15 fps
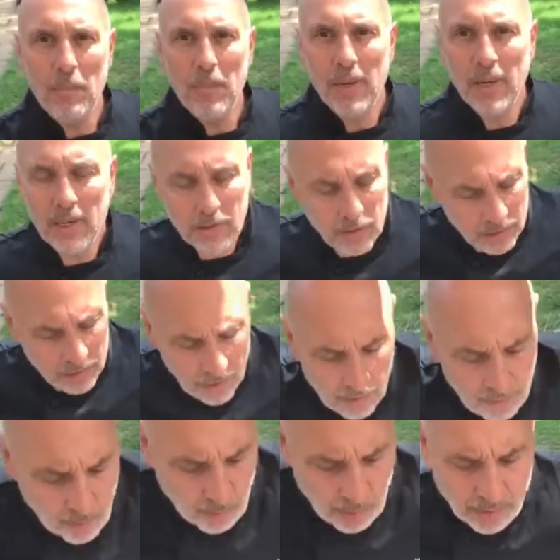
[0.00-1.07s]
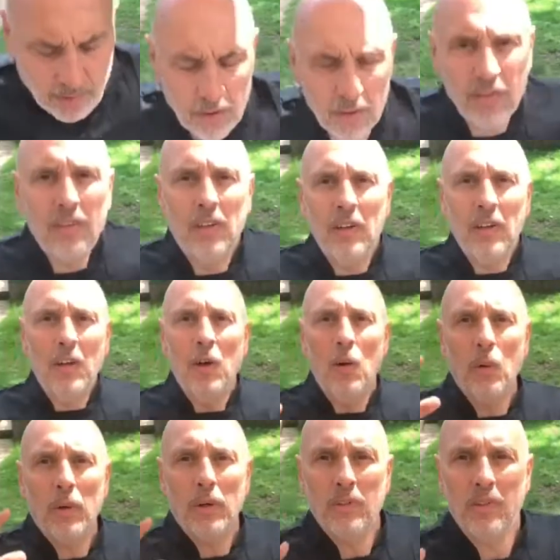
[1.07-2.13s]
minutes. I thought I just
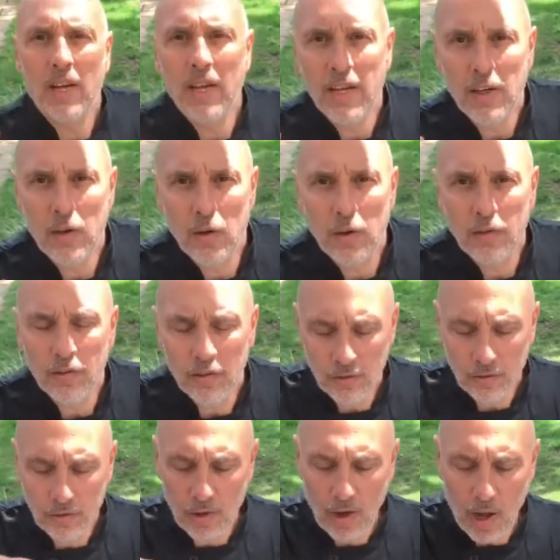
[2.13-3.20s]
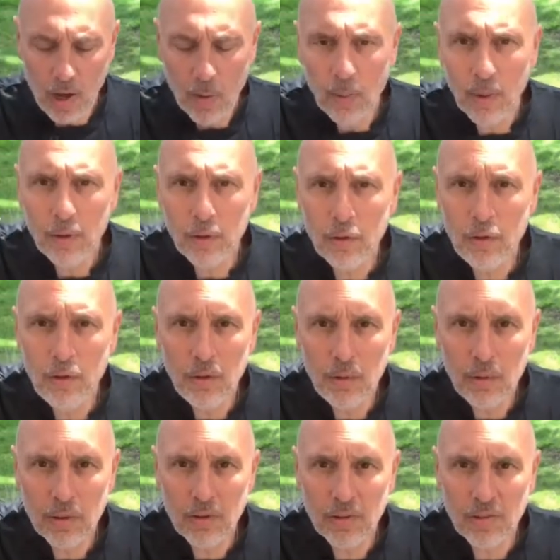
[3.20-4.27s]
want to take it nice and slow. As you
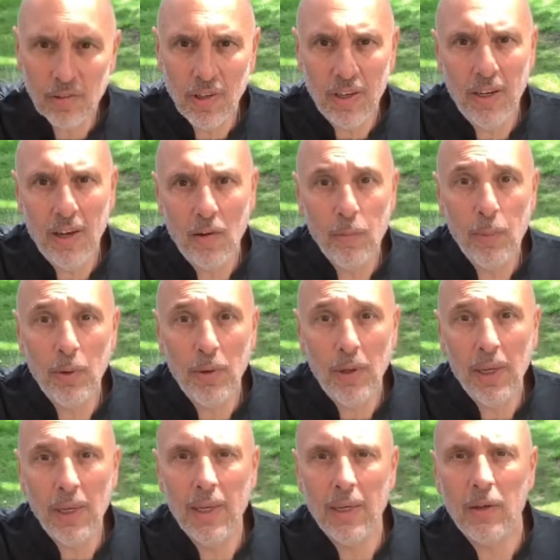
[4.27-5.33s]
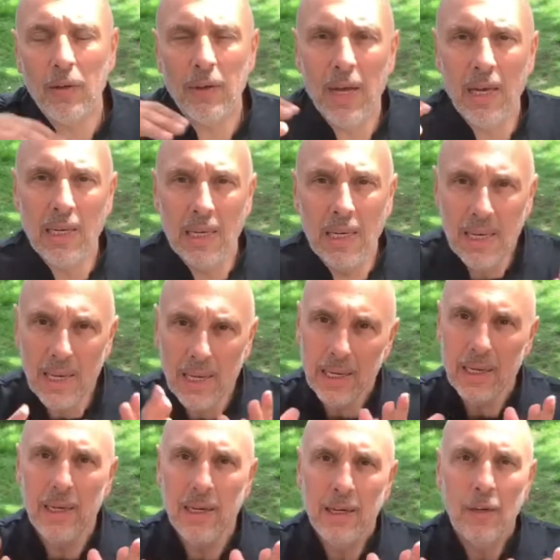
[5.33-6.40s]
can see, I've put the lid on. Now the lid
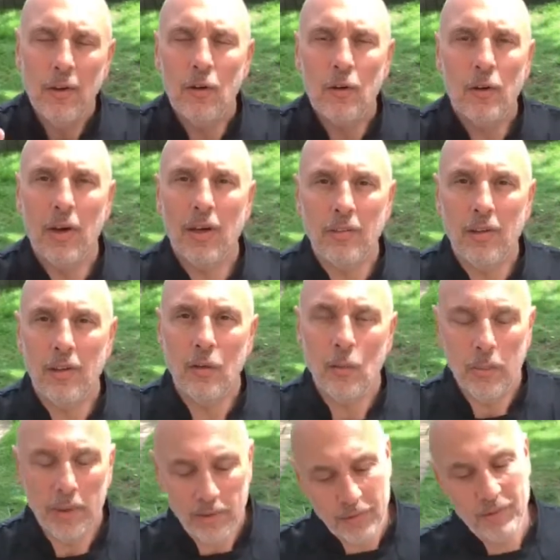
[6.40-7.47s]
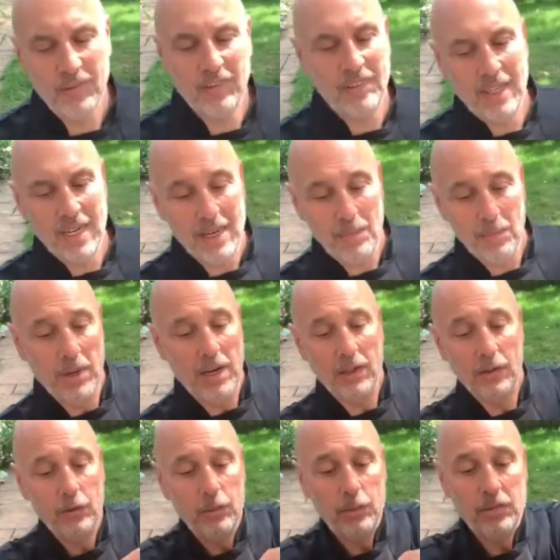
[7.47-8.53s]
creates a little bit of steam, as
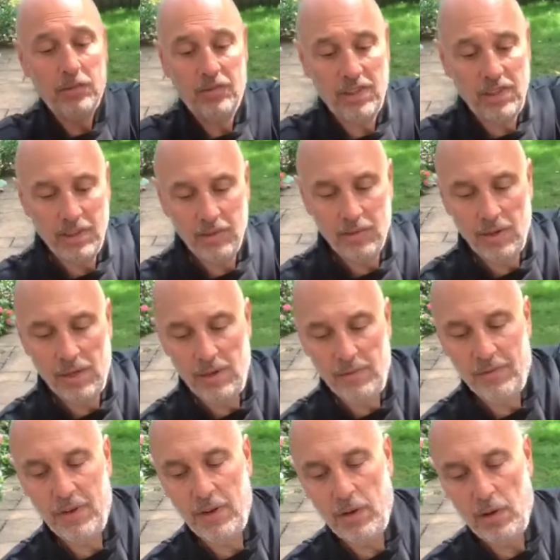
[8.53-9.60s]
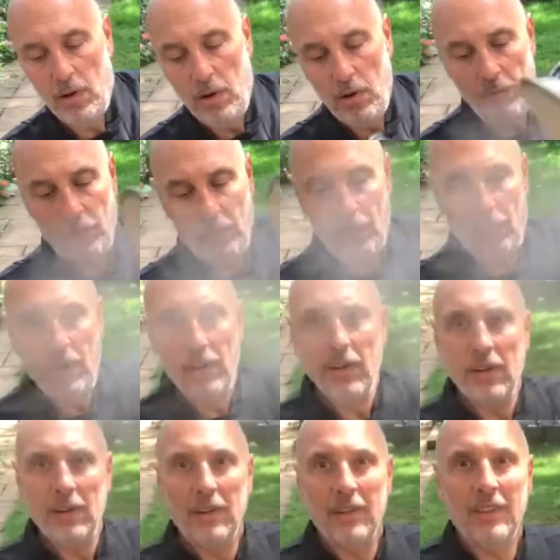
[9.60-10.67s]
you will see as I lift it off.
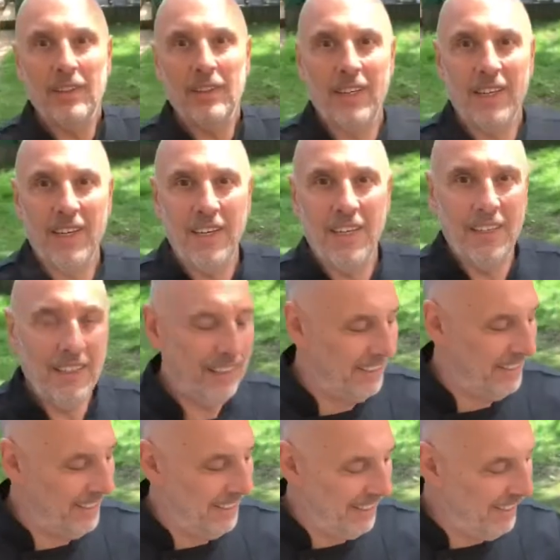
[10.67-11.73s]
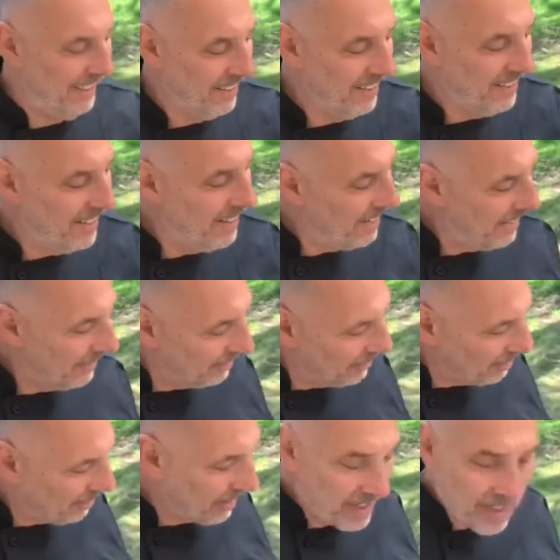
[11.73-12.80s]
Ta-da! And the
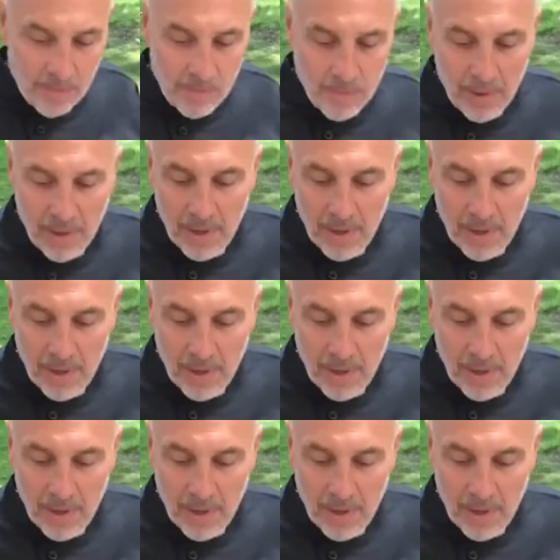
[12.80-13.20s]
steam